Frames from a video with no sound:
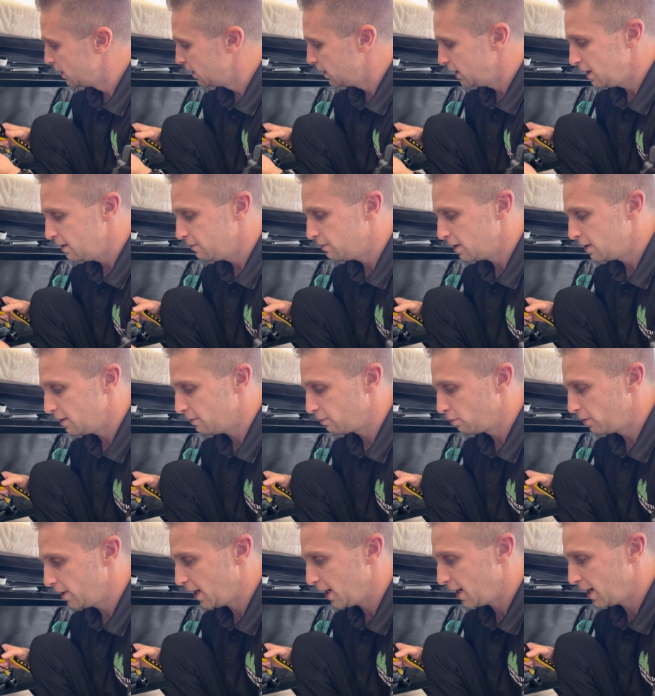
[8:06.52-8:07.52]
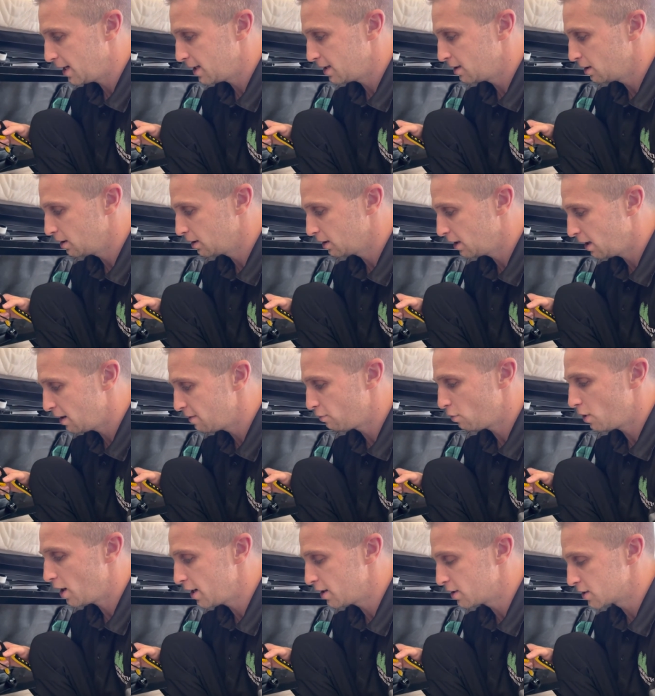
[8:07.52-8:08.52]
even if we had live
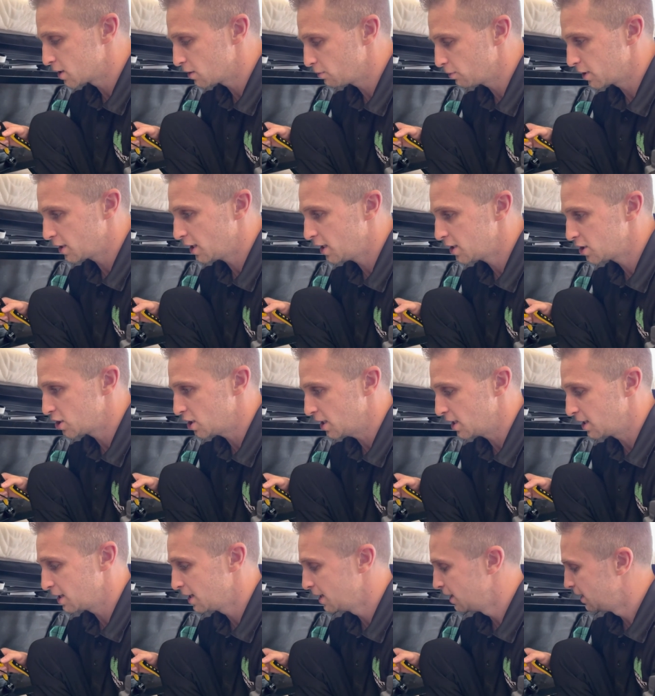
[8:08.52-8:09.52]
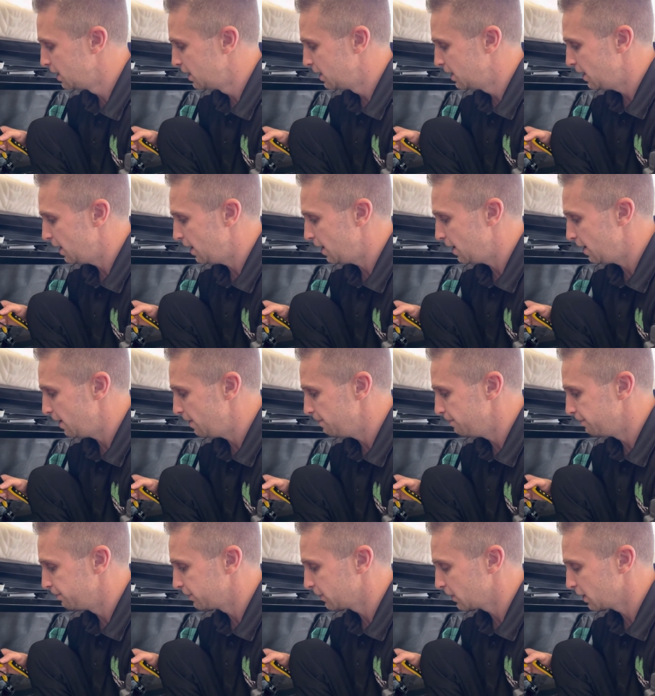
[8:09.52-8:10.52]
wires that were touching,
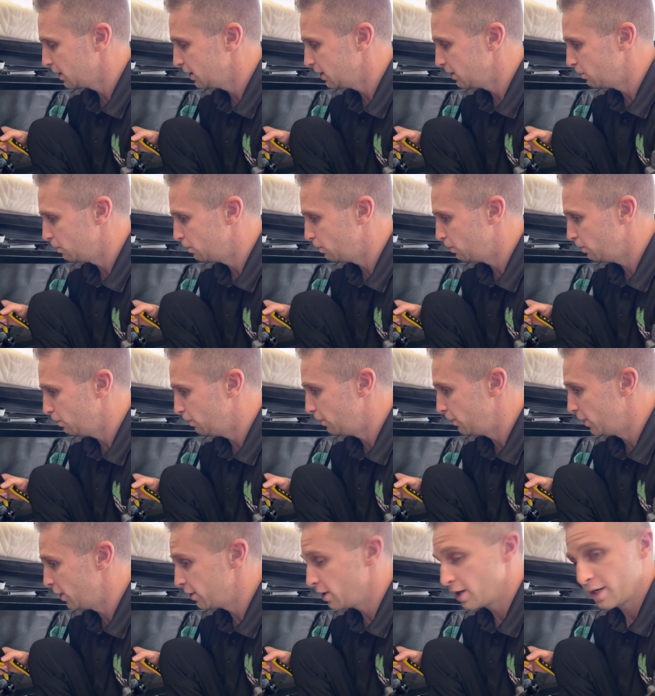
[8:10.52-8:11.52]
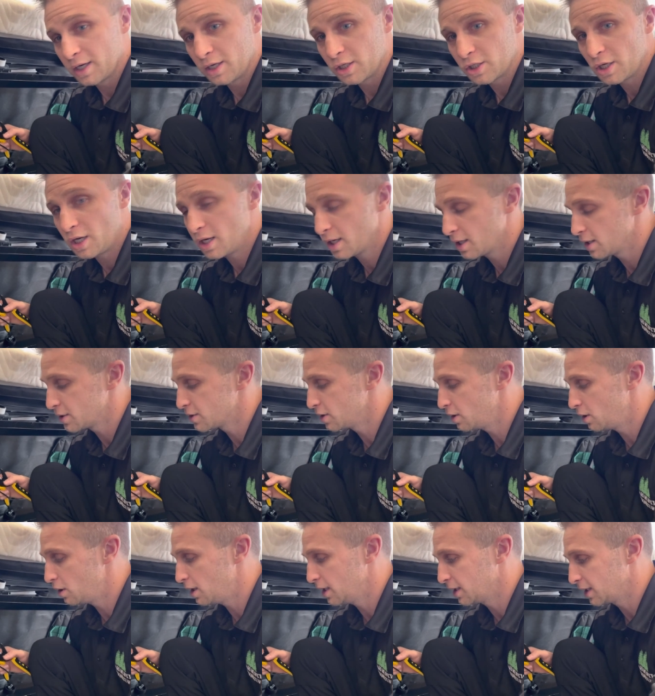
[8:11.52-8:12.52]
um, they're not gonna shock us at
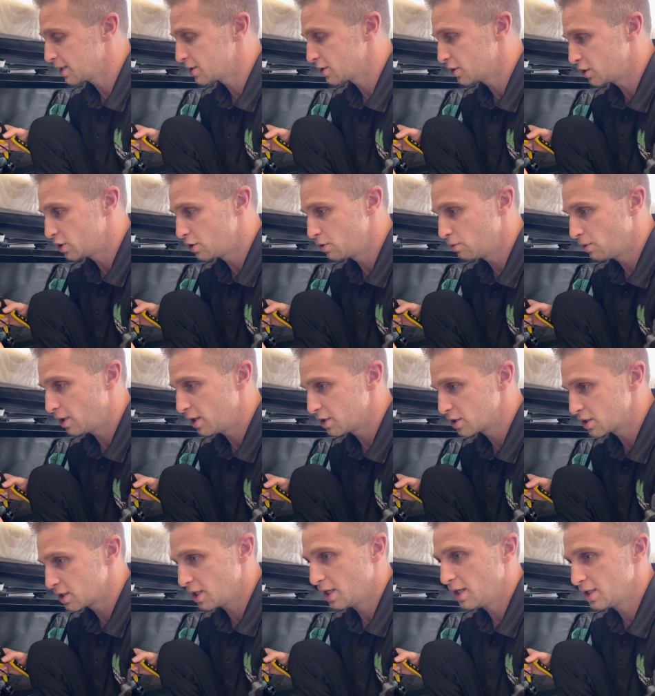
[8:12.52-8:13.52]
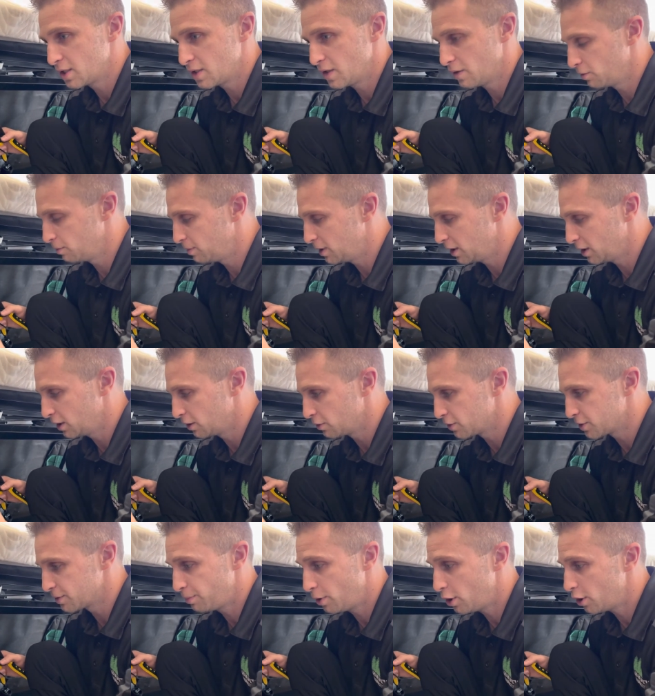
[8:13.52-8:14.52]
all unless the two wires touch, there would be a little
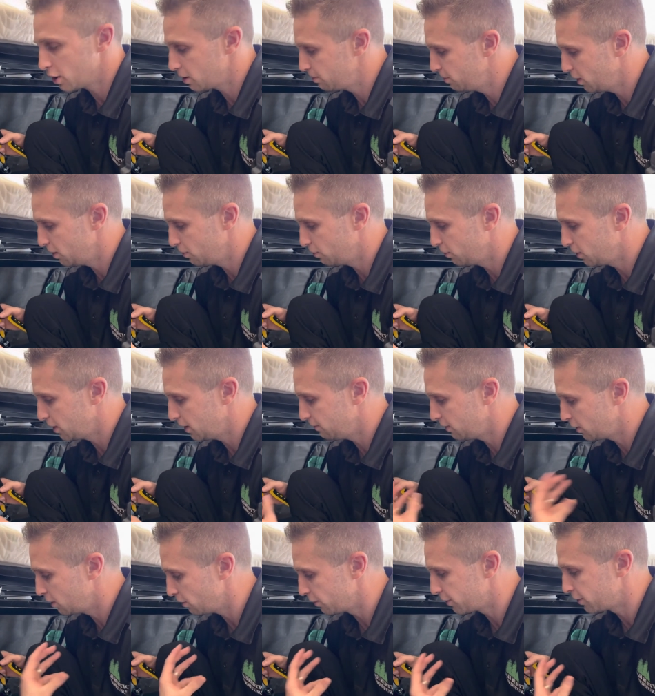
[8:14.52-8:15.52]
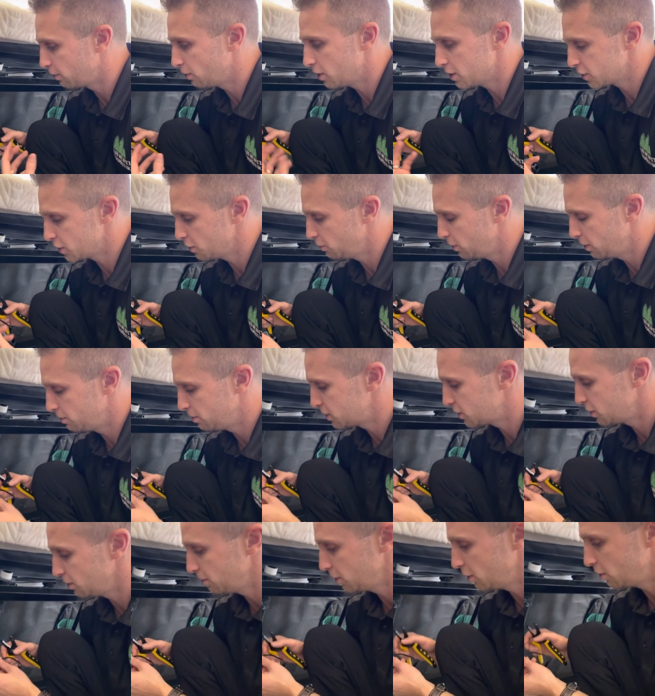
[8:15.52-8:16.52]
spark, but it wouldn't even go through us, so we'd
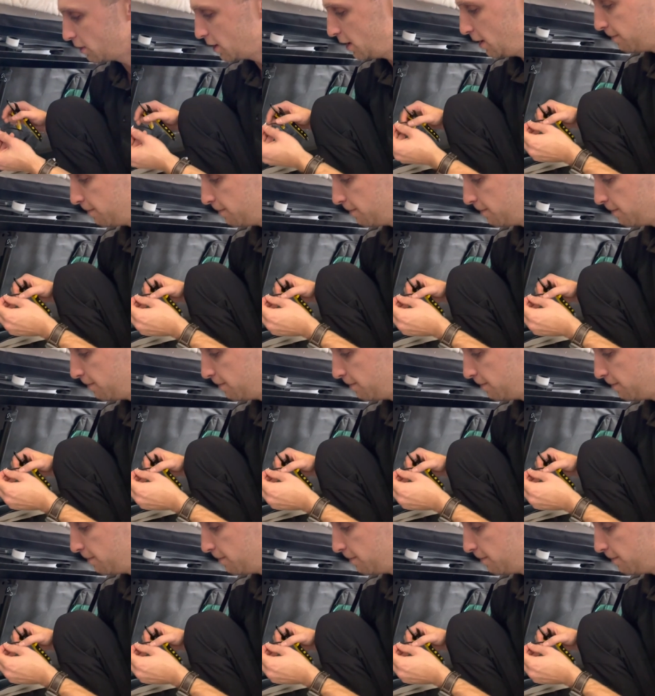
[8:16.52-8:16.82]
still be okay.